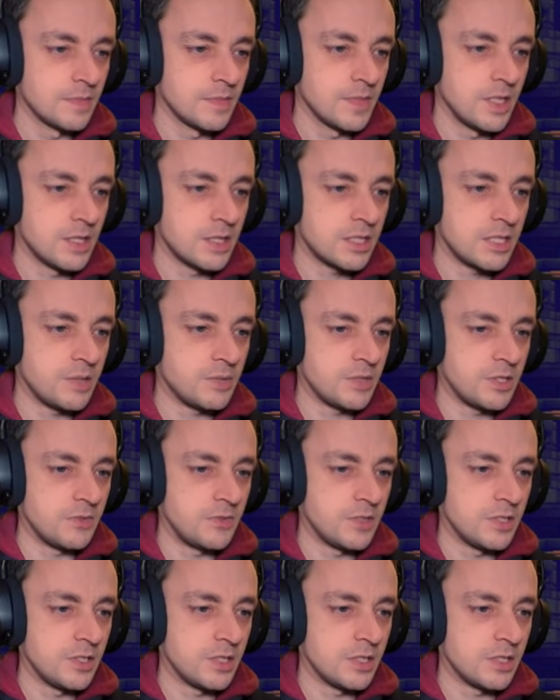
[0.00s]
Except
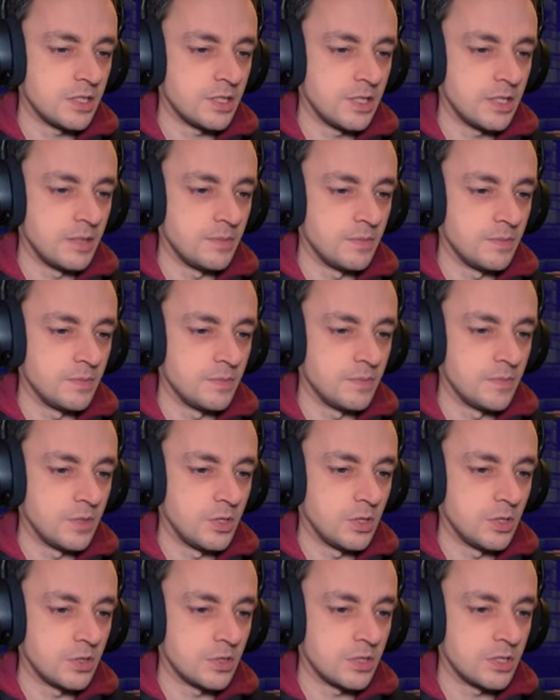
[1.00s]
if it's um,
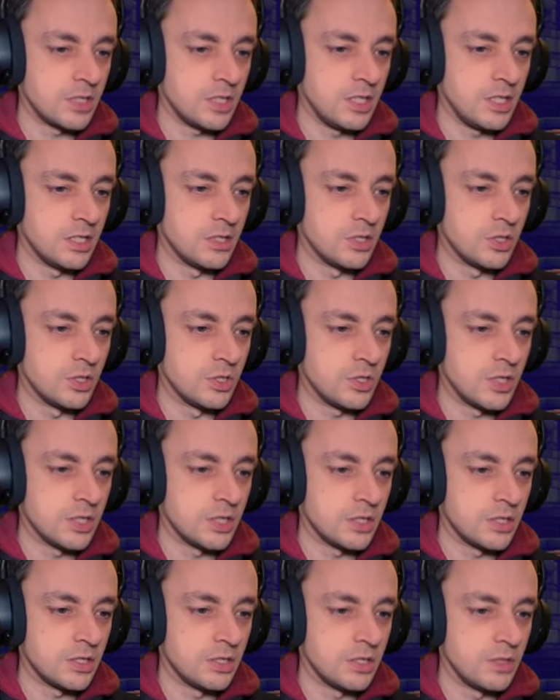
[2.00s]
dog's hidden
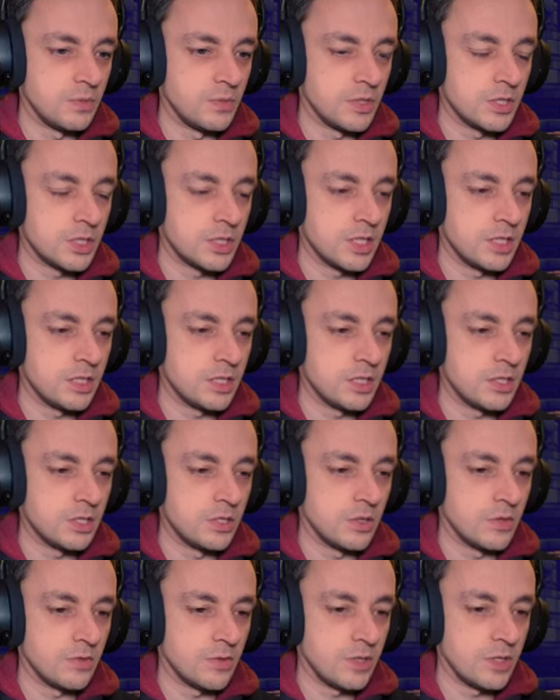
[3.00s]
treasure, in which case it's
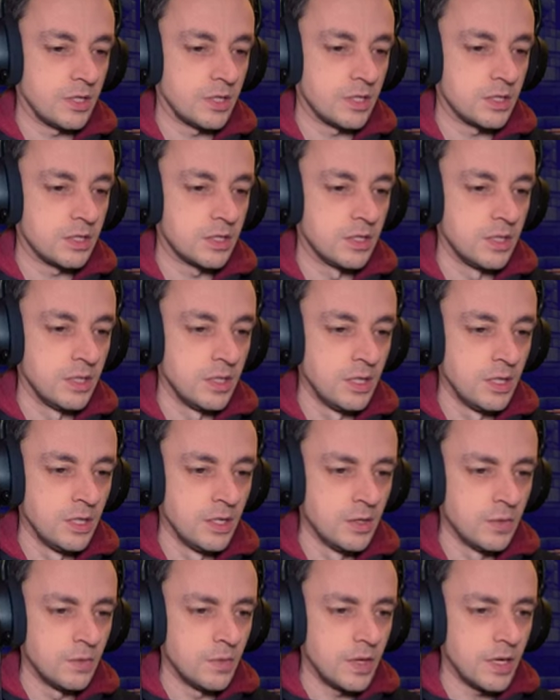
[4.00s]
not very nice.
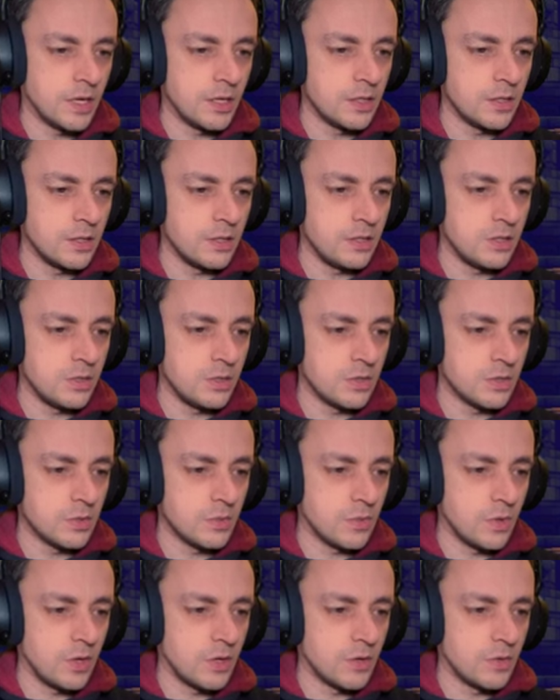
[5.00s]
Well, you're the
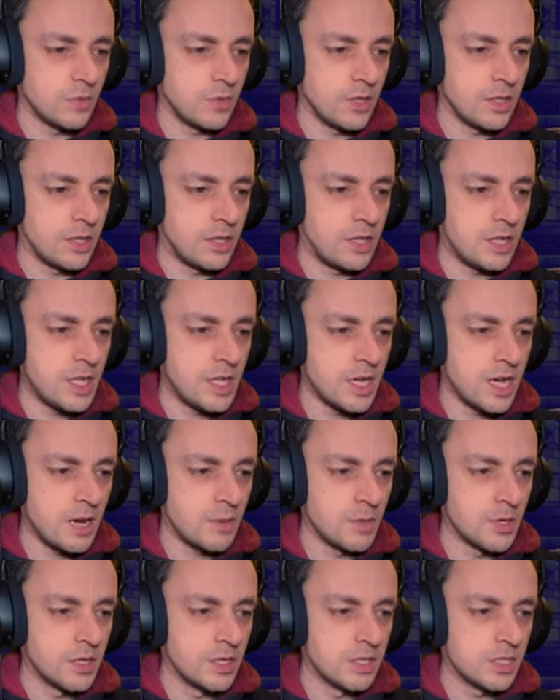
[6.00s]
one with the
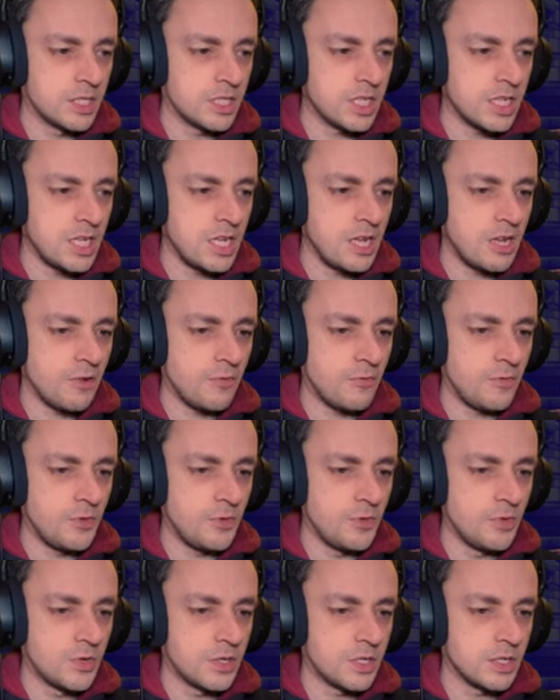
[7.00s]
hammer. See if
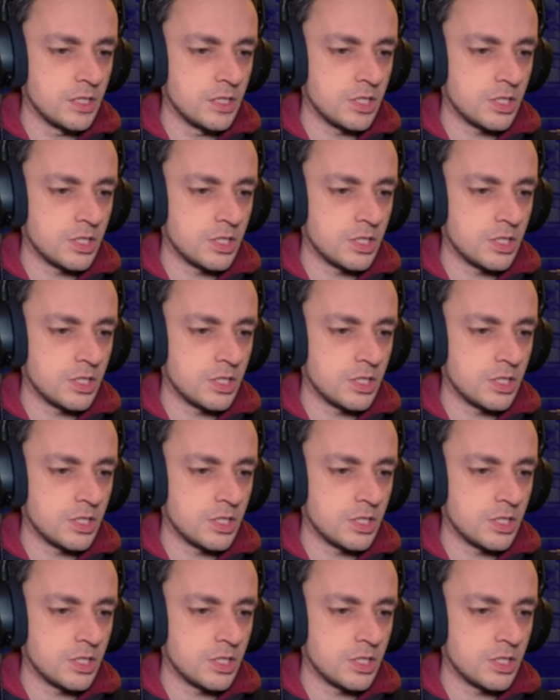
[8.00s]
you can